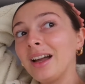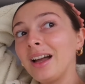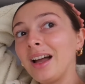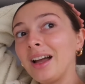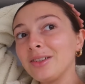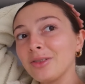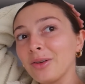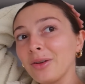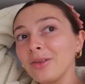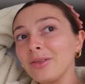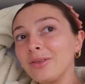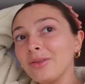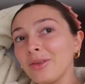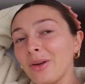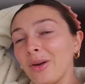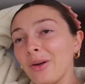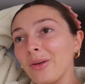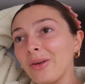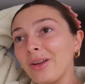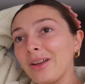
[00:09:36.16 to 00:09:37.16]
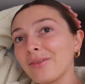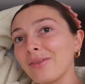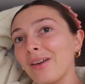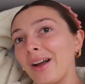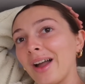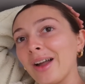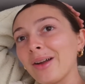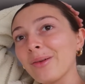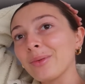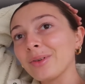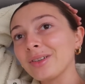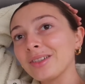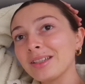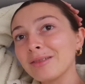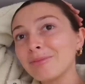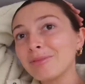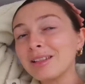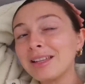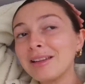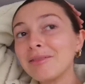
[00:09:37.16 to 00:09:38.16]
I don't know if I want to
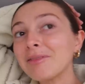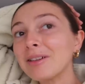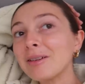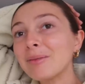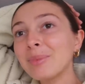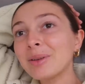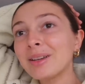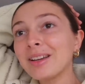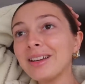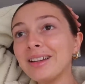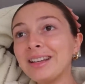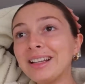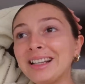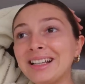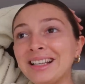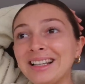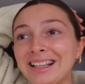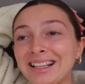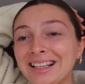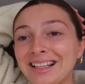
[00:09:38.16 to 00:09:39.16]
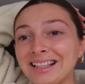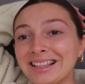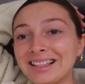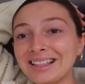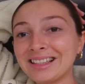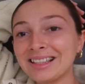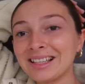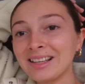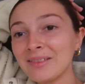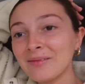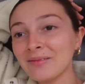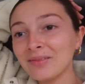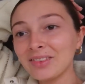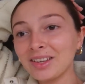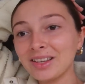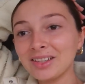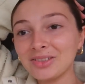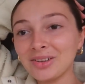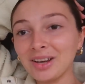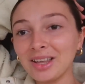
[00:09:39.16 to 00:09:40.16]
believe it because
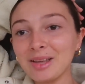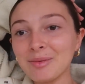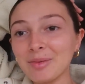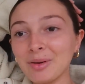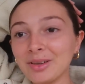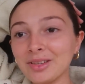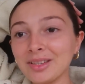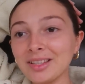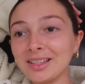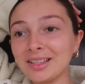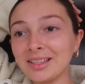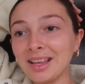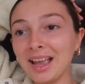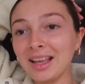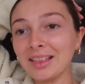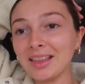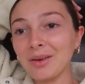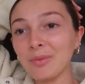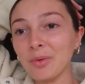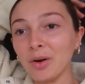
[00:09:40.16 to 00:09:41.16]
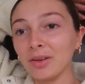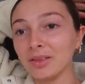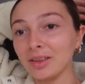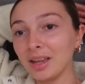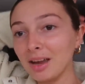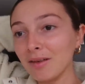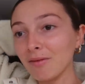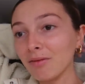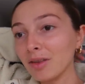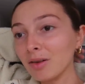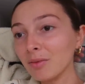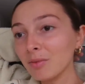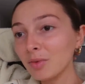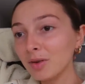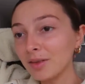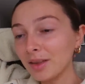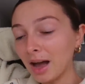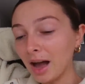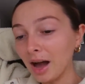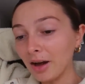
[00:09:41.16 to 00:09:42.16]
Australia Post is saying they won't leave them
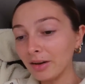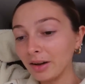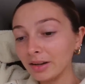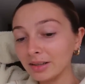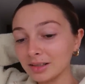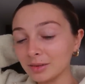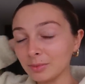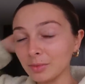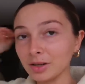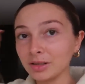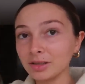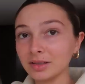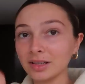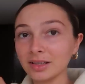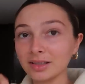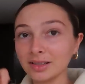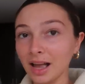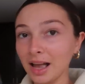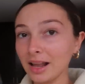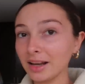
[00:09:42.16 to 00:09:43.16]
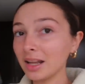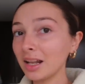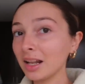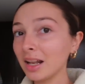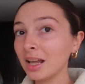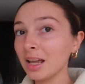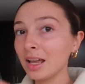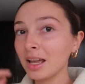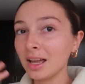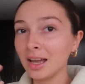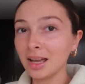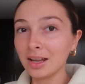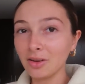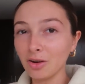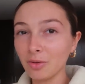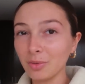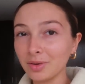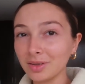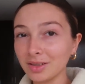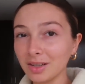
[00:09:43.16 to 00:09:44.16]
without someone to sign it, and
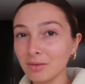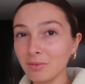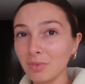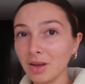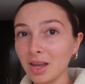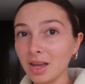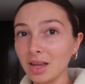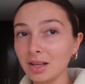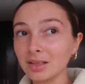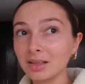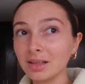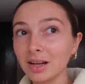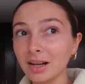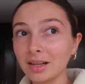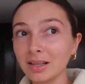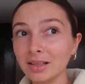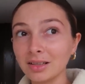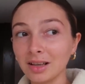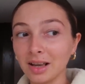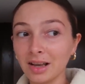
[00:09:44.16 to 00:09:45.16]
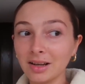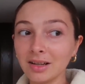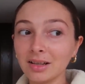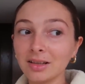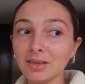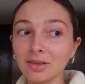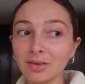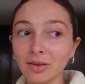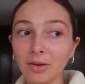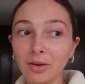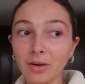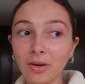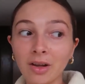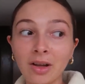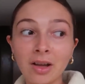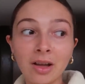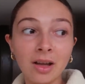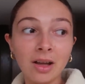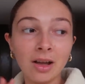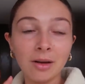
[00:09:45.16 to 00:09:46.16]
no one's gonna be here today to sign it, so
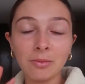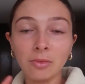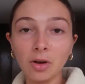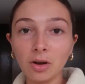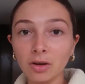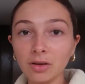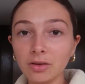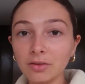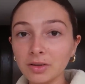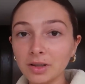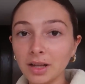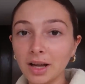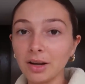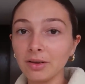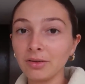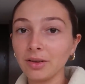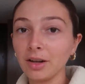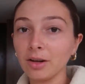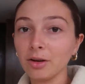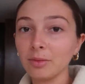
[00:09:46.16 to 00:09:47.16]
I'm not gonna rely on that